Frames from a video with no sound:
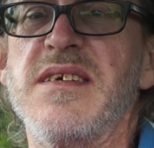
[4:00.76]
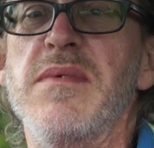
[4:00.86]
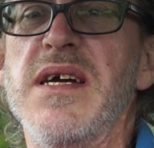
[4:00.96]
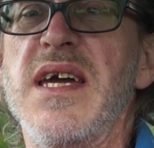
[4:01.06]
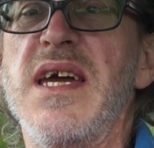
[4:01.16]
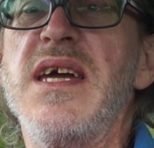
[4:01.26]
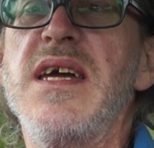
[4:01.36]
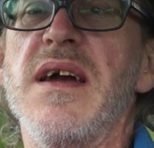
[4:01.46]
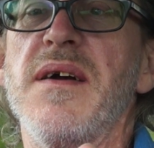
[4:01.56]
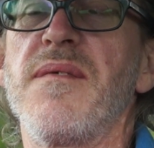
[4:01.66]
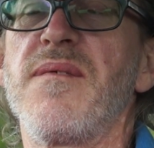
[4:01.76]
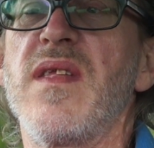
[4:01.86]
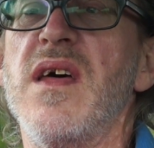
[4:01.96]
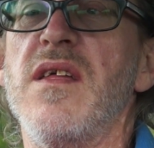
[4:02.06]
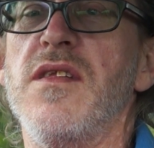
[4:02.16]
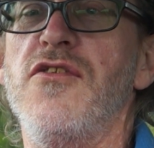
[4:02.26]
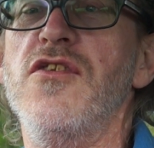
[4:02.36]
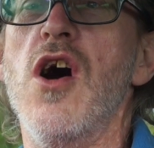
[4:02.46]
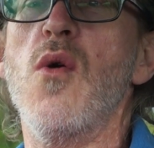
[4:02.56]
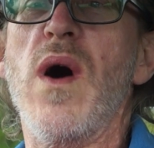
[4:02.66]
to me, there's
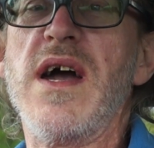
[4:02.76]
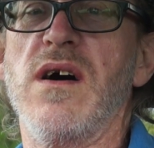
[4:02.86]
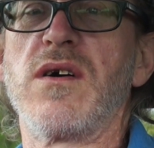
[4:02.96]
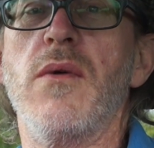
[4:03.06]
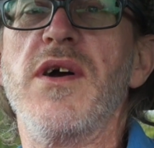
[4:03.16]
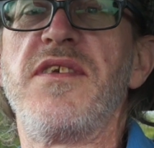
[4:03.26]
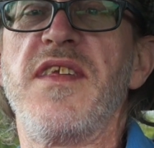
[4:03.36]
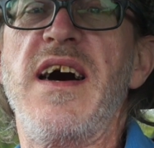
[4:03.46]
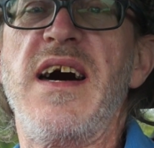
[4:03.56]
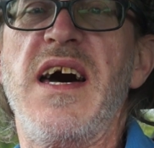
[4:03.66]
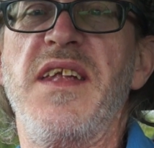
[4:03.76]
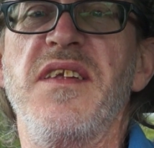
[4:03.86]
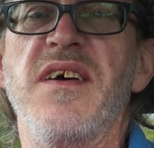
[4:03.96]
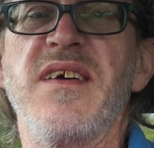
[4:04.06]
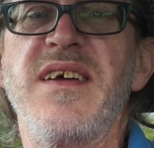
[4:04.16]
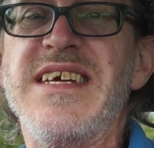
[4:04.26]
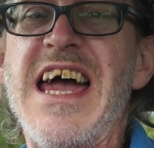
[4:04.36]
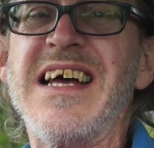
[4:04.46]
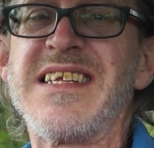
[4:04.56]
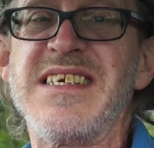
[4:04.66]
no way I'll go into that hand
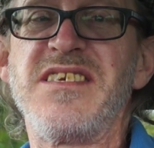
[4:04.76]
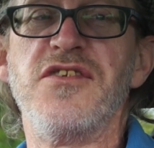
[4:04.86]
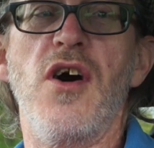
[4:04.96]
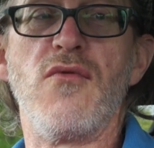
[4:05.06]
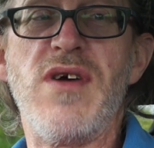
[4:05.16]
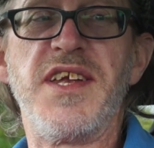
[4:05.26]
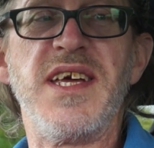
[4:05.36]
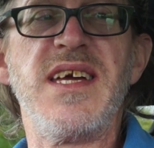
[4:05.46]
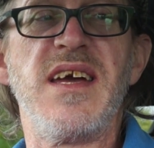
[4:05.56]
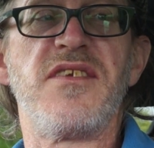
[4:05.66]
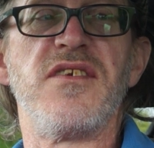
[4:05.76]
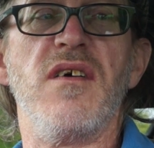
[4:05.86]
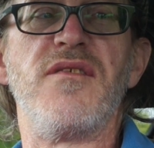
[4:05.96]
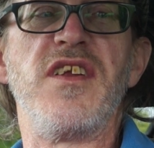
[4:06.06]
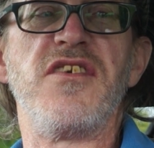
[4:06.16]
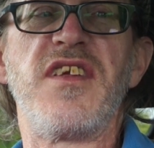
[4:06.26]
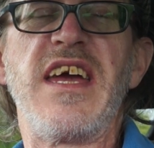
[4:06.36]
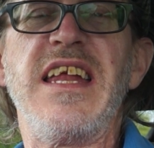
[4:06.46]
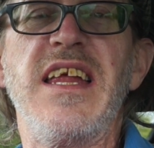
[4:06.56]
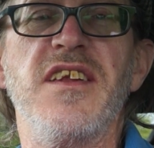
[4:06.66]
yet, it's not ready, it's not finished
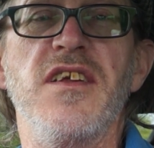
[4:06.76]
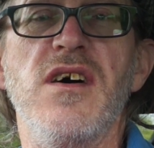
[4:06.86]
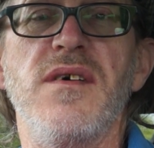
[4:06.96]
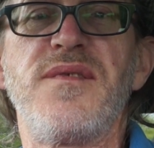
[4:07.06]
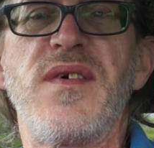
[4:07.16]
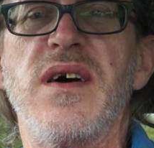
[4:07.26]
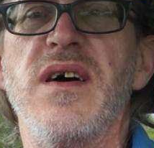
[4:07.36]
healing enough.